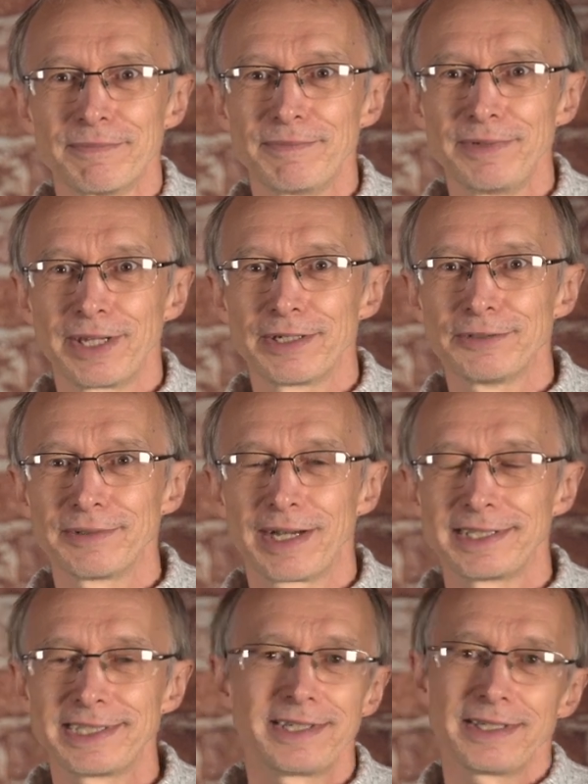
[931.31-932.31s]
You know, I
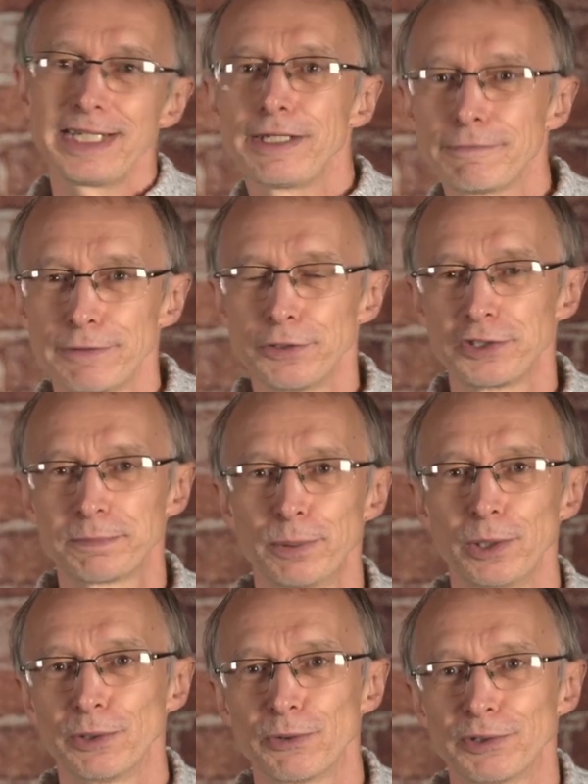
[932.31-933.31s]
didn't need a focus
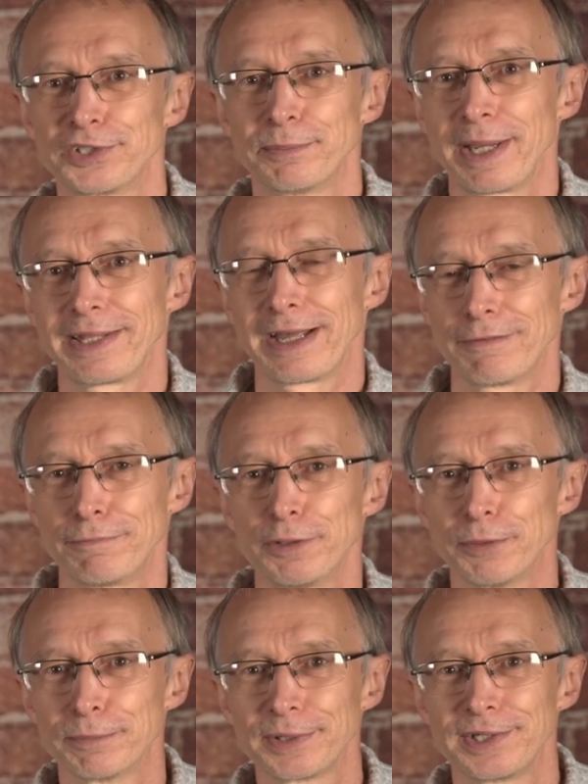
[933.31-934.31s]
puller to make that
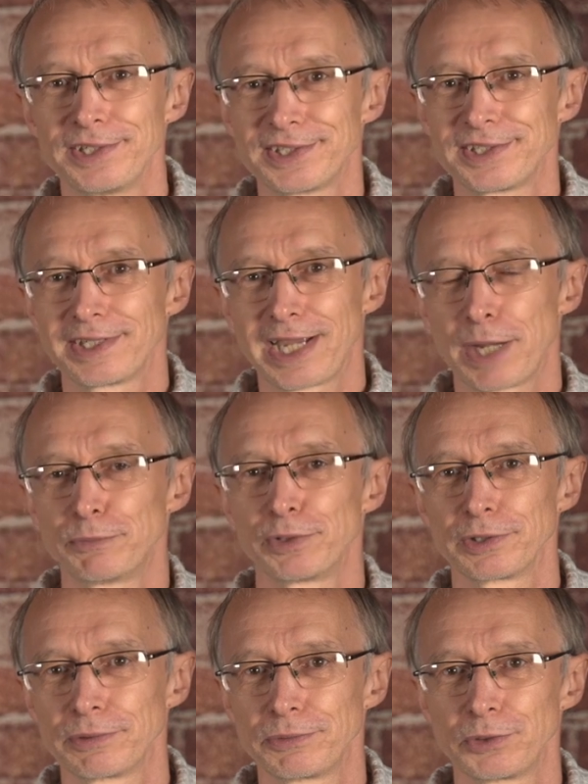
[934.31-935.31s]
film because the camera
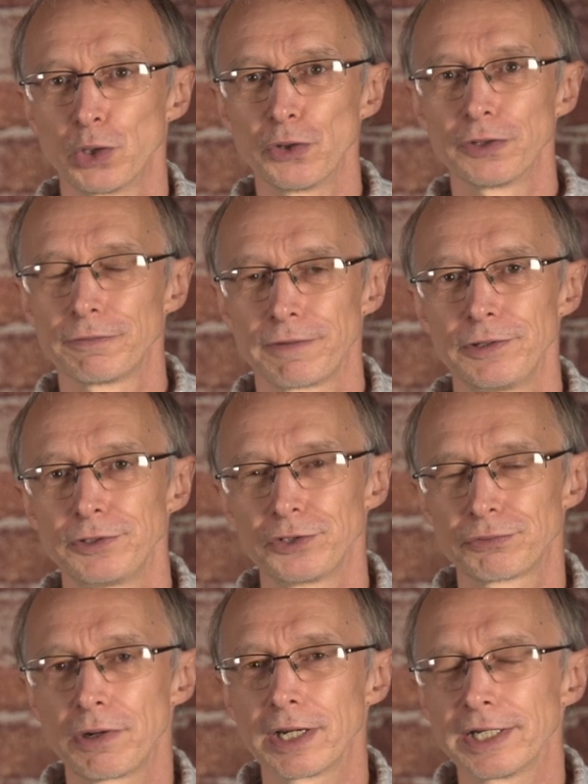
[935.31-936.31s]
got the focus
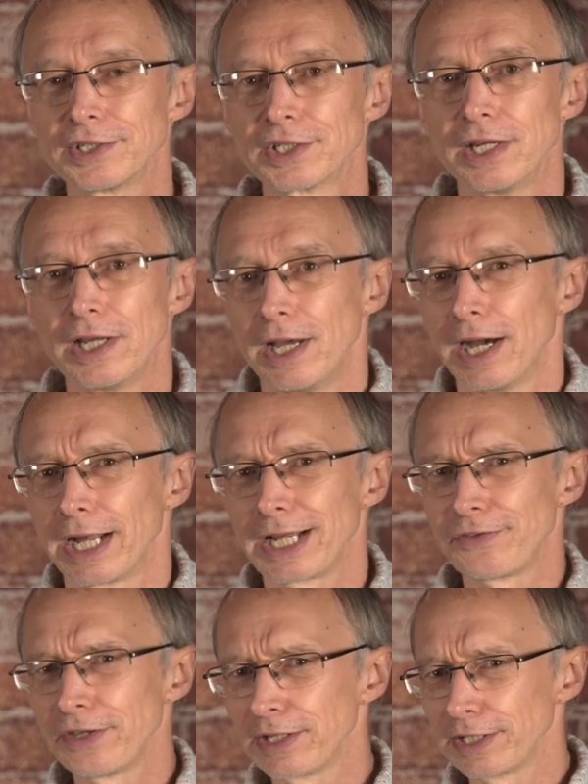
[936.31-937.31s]
right. And I
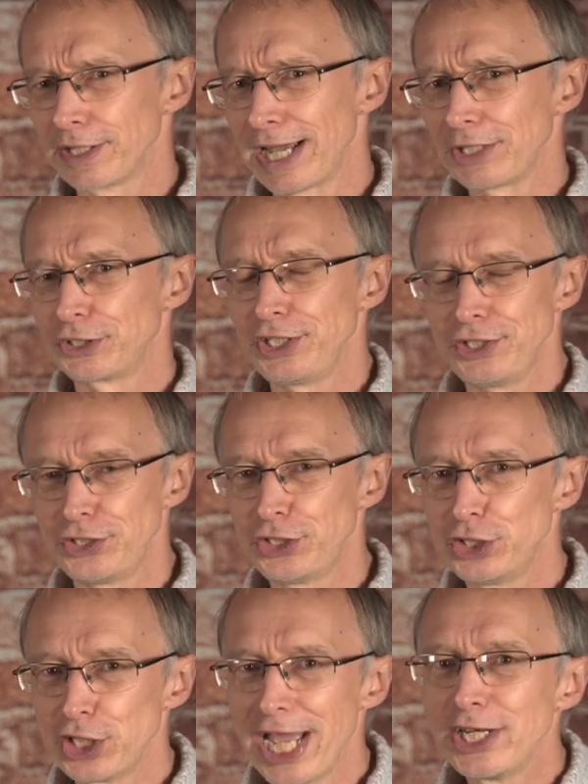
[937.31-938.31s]
think I can actually
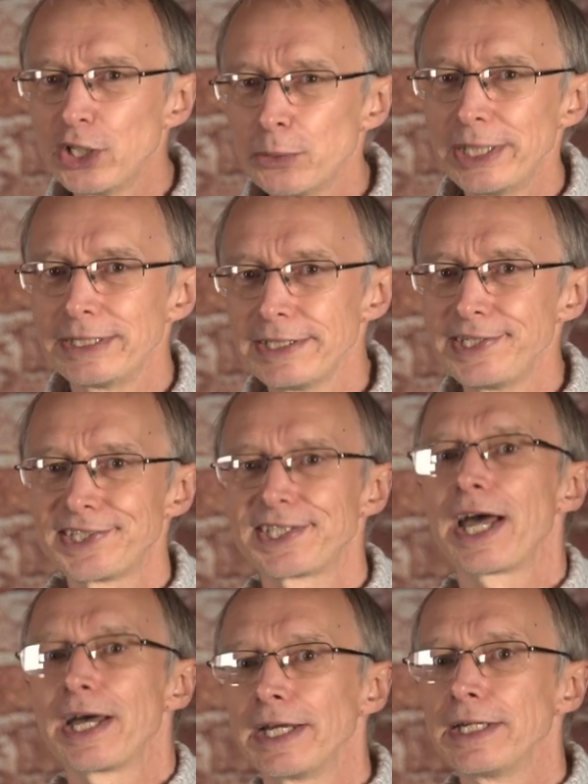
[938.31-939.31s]
genuinely
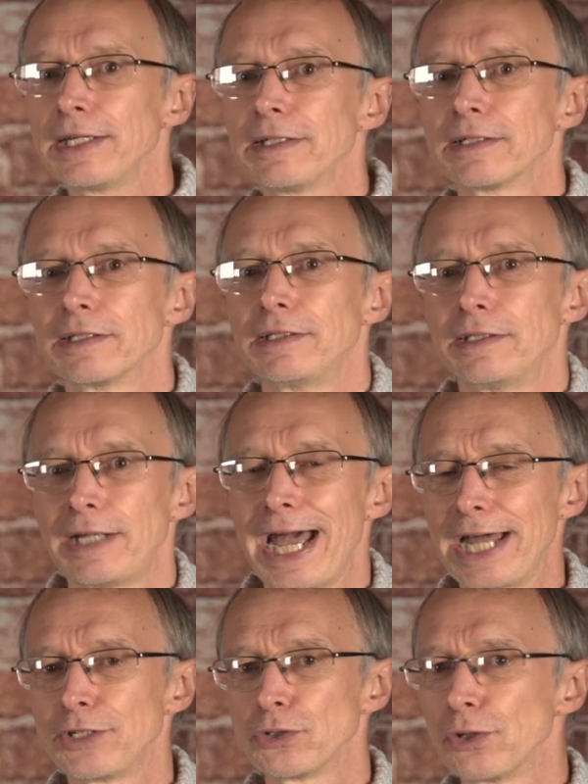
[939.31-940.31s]
say,
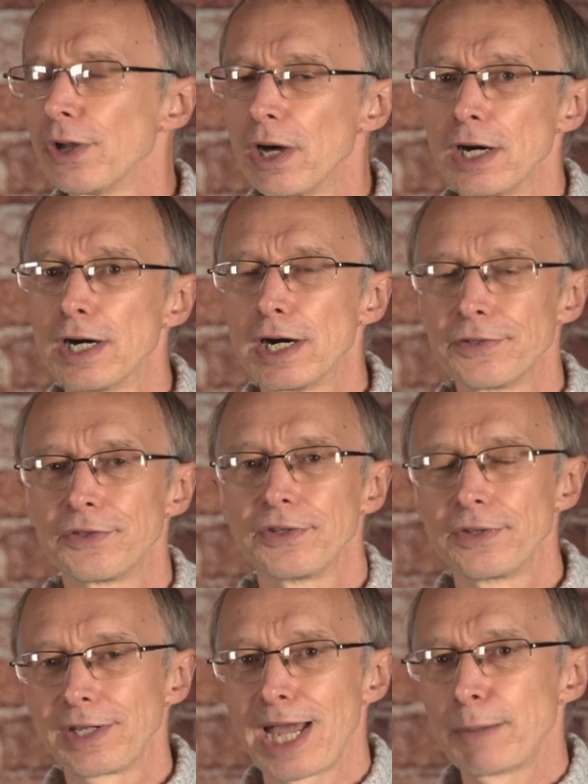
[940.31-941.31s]
hand on heart, that
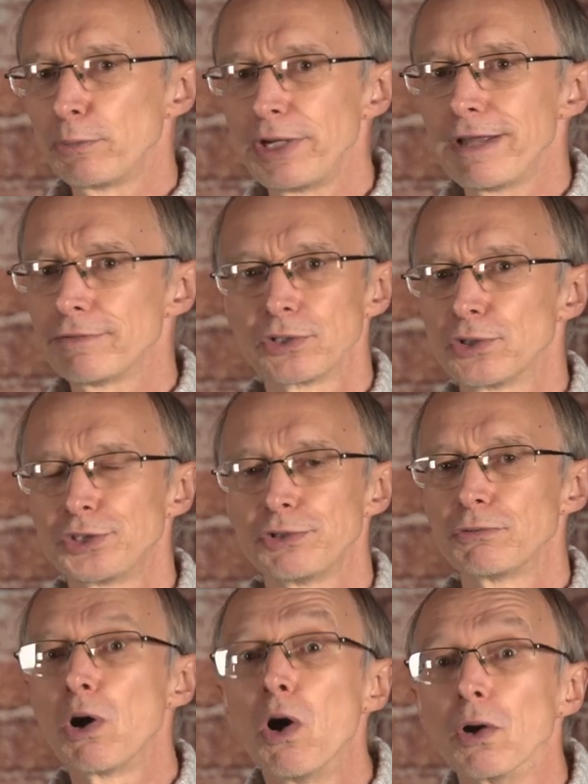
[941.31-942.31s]
the camera never got it
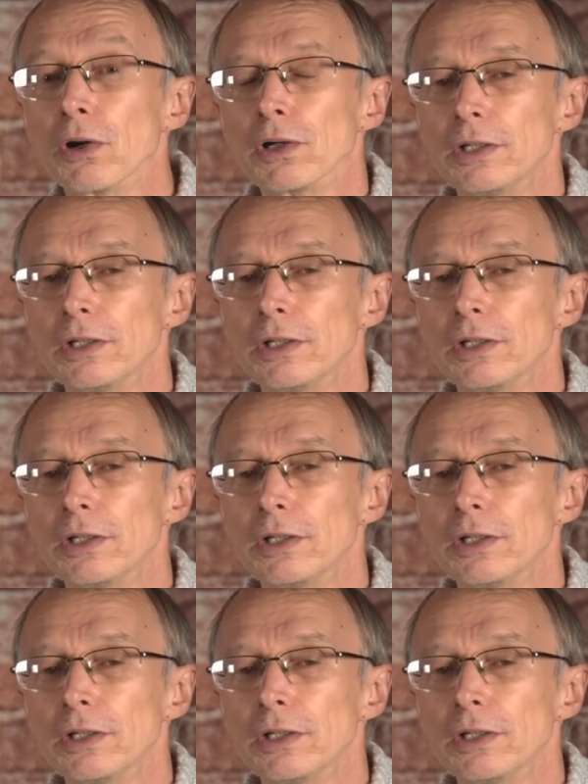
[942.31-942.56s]
wrong.